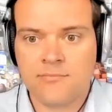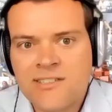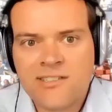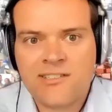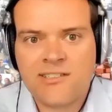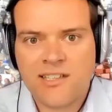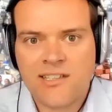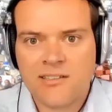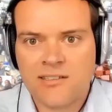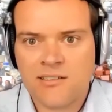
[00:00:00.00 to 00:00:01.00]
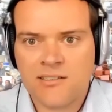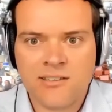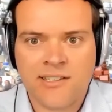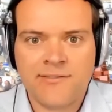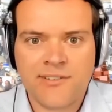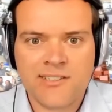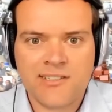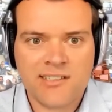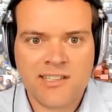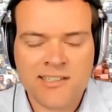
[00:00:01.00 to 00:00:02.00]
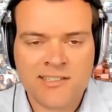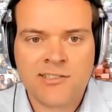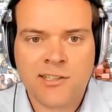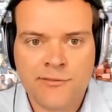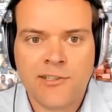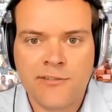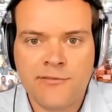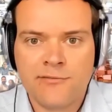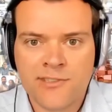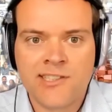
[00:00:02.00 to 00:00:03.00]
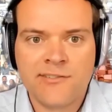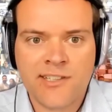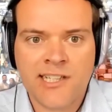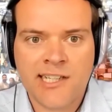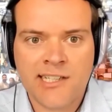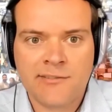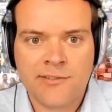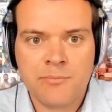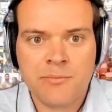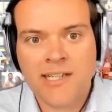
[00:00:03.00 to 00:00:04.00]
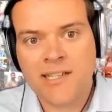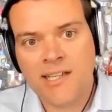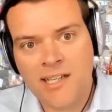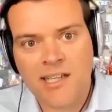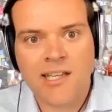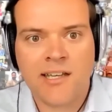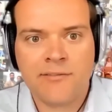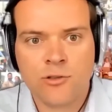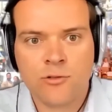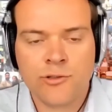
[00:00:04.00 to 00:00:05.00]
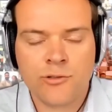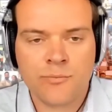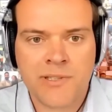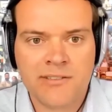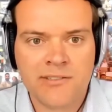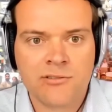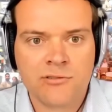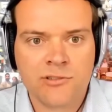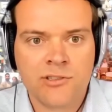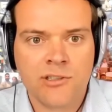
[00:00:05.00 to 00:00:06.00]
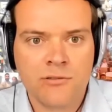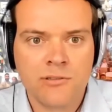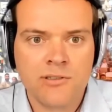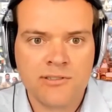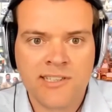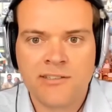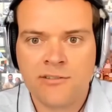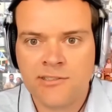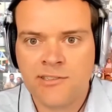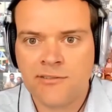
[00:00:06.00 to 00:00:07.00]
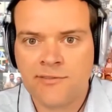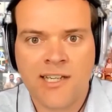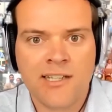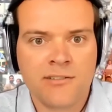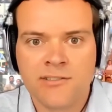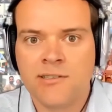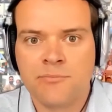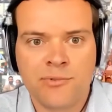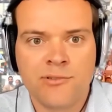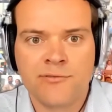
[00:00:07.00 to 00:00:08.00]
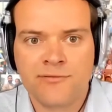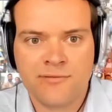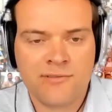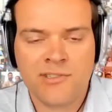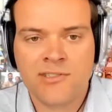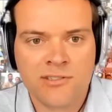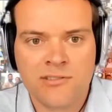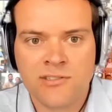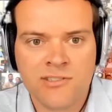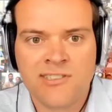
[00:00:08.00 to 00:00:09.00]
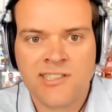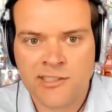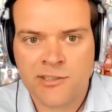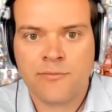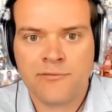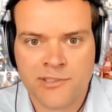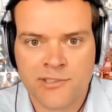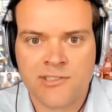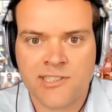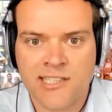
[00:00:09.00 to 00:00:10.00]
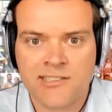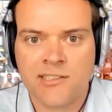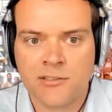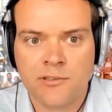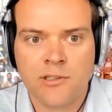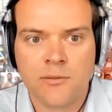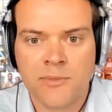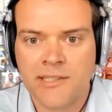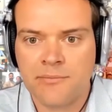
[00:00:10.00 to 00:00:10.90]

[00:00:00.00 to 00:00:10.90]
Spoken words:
just, look, if it's tough enough receiving negative feedback, having all your peers also take notice of that doesn't set you up for success in overcoming it.